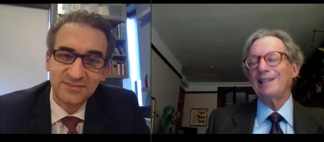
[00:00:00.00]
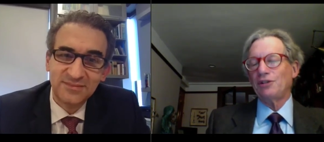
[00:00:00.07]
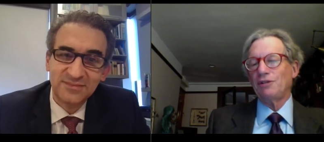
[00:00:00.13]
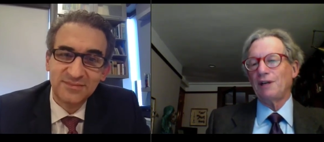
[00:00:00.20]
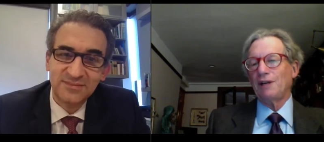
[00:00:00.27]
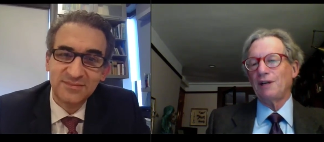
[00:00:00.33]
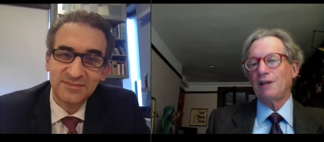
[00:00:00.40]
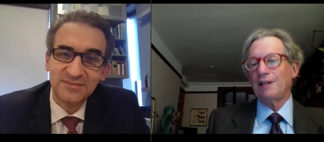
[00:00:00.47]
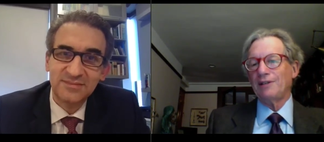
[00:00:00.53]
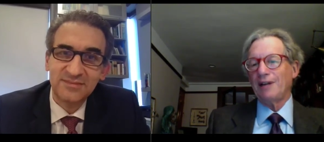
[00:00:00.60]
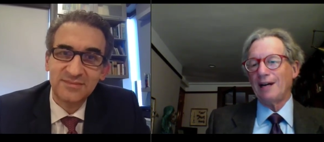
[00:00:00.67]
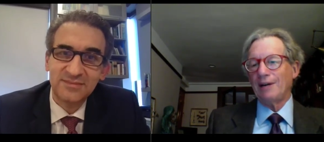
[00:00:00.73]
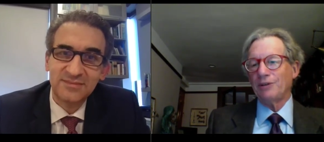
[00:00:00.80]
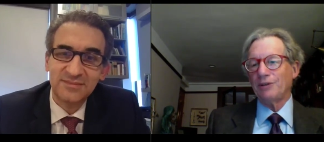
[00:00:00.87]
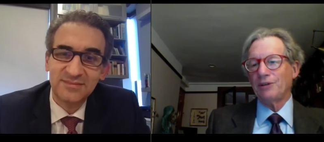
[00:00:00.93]
Speaker 1: struck his
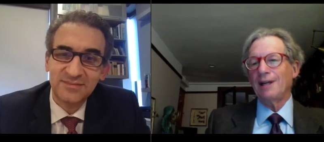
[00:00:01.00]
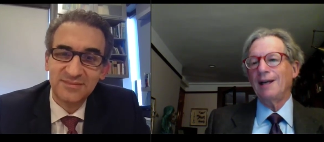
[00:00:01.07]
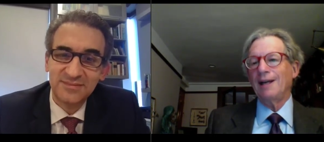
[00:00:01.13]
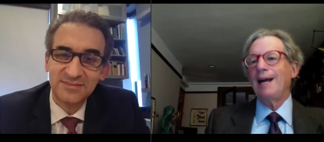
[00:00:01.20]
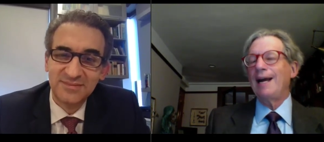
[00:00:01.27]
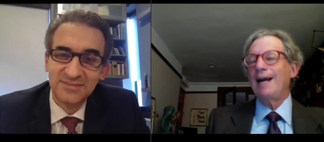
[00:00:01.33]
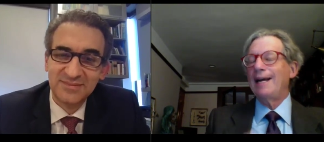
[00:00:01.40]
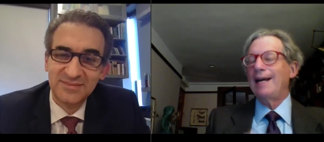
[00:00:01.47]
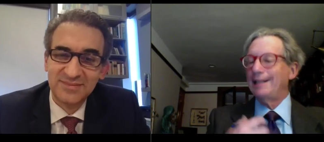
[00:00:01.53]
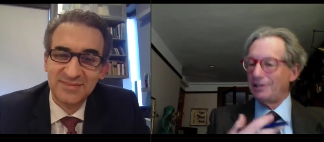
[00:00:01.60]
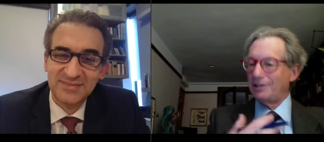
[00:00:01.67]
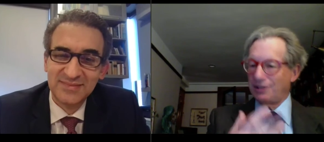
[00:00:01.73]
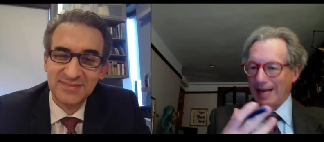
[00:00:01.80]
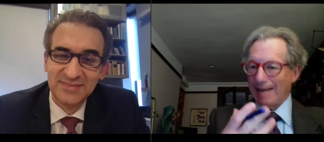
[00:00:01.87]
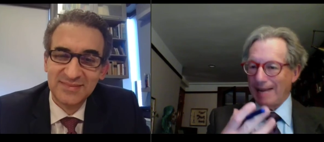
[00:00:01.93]
house, and it
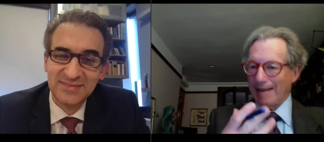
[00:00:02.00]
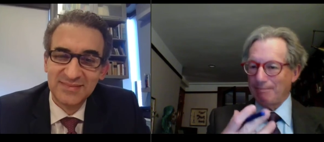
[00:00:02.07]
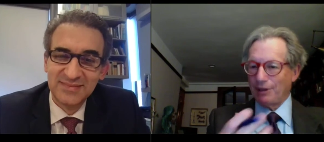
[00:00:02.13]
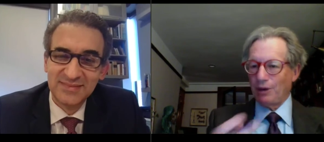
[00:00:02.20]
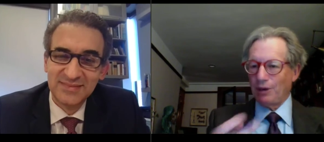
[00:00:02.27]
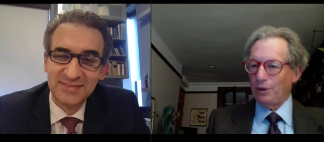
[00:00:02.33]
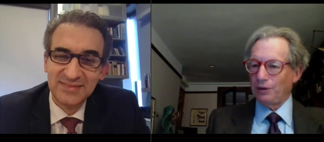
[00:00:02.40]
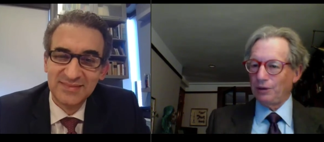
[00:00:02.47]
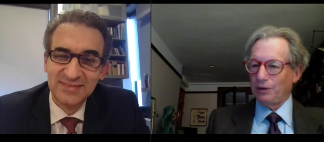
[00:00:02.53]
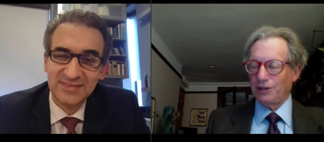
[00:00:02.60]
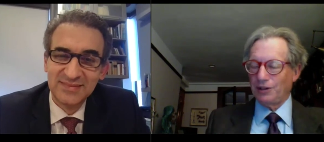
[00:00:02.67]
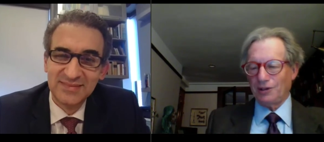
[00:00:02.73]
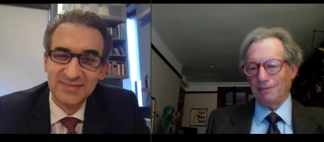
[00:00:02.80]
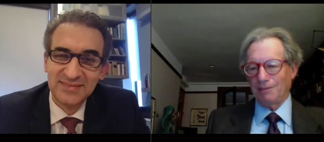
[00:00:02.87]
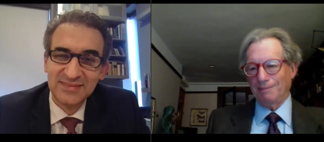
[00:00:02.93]
zapped the whole
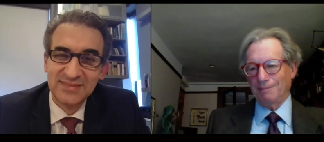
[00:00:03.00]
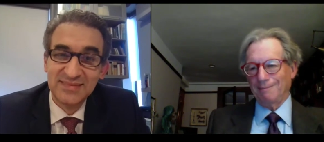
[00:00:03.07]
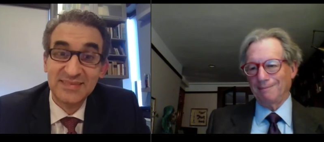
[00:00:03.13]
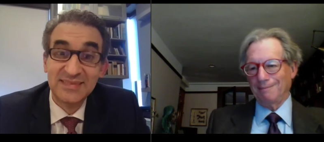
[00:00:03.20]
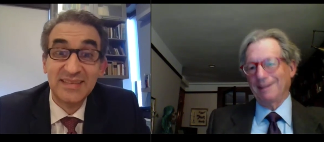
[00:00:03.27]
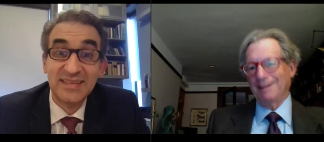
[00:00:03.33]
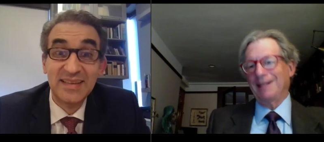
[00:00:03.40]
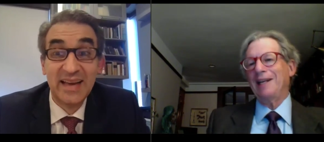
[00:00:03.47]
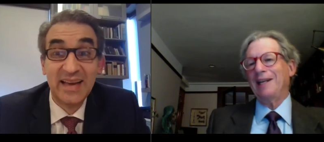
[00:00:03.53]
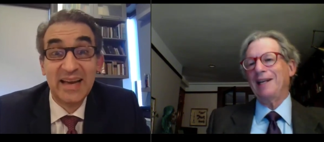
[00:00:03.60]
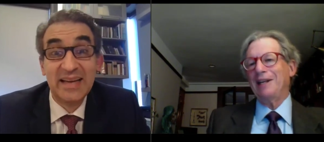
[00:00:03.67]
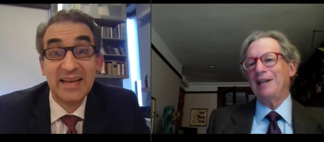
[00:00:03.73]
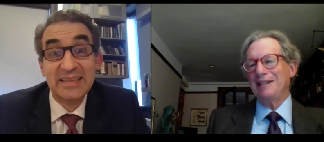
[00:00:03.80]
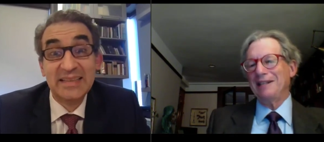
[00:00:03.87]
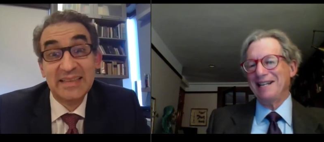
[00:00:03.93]
system.
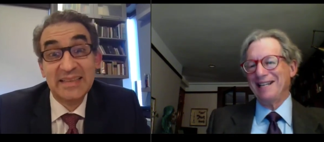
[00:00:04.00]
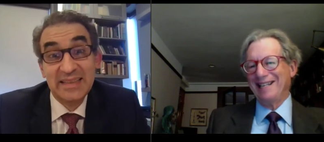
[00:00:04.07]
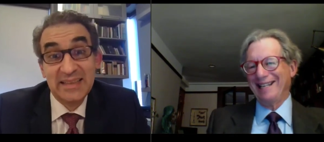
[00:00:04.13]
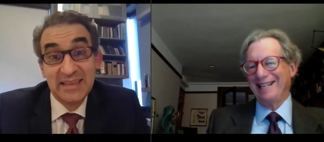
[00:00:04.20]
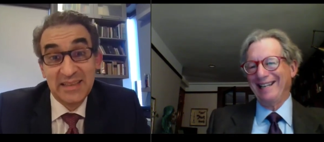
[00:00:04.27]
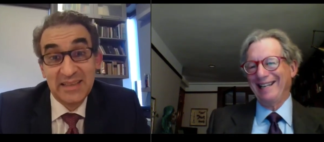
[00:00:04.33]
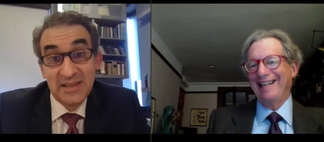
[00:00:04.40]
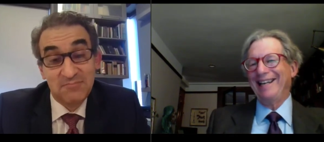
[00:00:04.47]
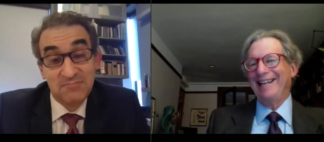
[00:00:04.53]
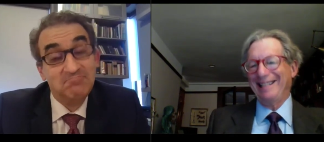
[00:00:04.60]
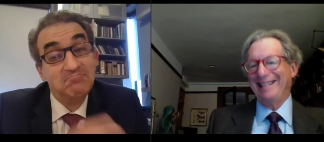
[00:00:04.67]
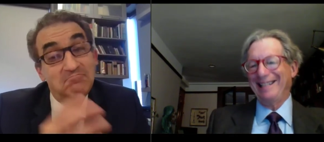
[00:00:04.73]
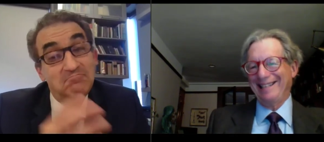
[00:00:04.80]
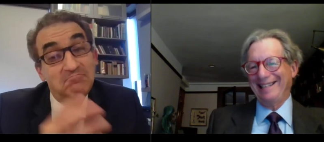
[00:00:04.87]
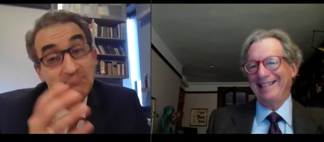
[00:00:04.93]

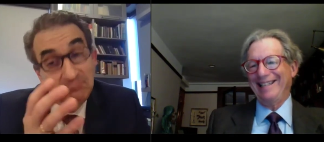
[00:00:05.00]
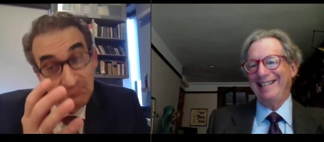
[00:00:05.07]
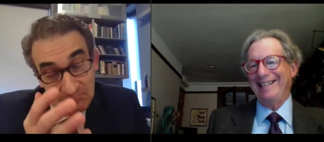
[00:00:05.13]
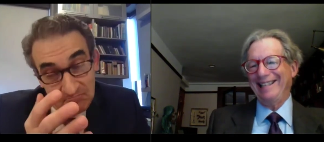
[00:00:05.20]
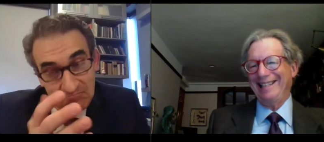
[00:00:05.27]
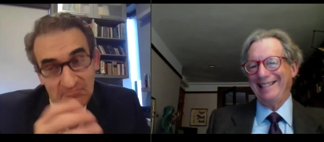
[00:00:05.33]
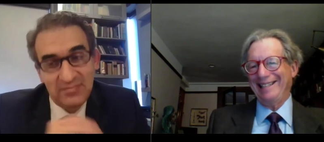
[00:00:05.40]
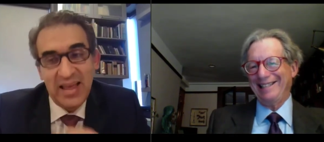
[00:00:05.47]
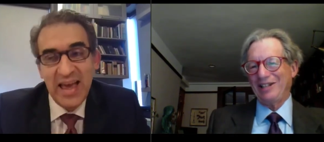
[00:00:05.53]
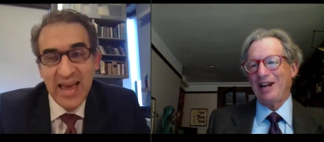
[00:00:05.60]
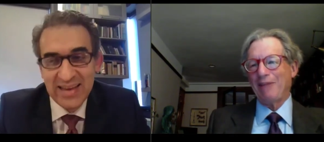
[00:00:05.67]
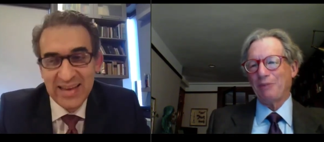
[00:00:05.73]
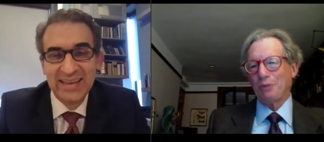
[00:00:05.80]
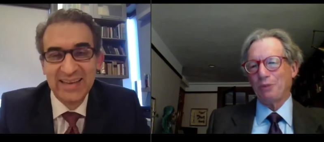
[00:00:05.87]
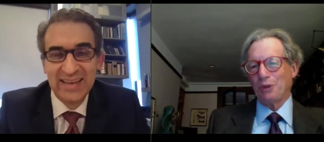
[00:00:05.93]
Speaker 2: It
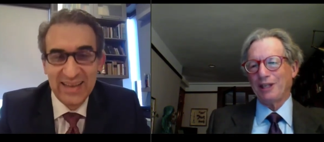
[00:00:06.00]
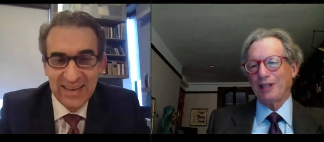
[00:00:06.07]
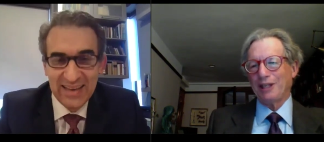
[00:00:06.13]
stopped working.